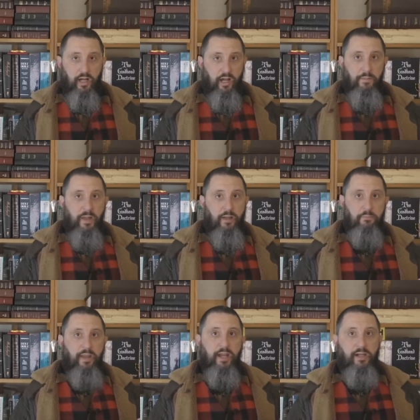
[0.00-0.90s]
I'm
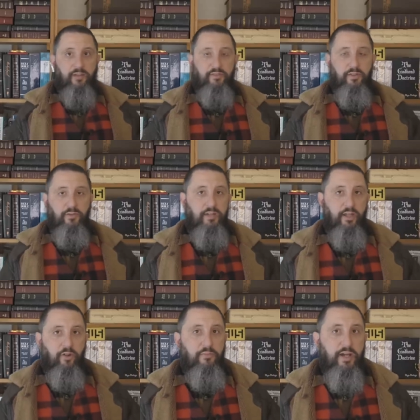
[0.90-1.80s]
not man enough to do
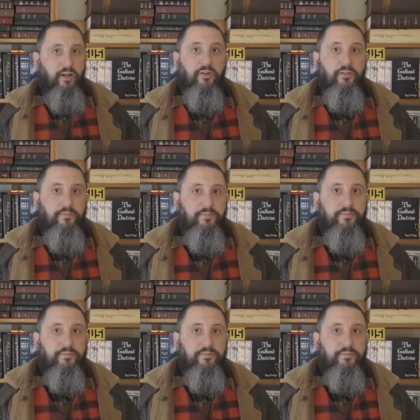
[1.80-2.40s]
that on my own.